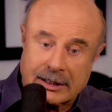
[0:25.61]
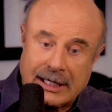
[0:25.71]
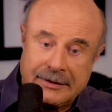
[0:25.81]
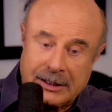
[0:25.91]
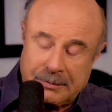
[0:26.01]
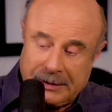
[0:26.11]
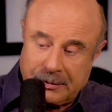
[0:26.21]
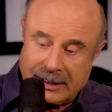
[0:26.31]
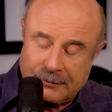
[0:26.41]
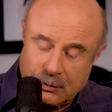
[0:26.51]
And I think
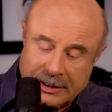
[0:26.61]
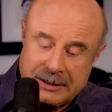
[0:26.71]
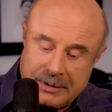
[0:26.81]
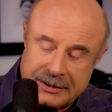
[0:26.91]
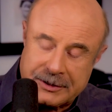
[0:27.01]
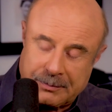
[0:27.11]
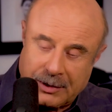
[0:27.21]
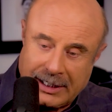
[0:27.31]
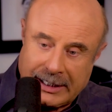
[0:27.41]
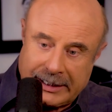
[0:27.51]
people have really been
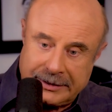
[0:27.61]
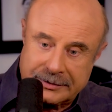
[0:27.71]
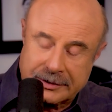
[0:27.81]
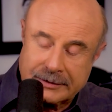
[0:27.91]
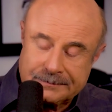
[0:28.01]
surprised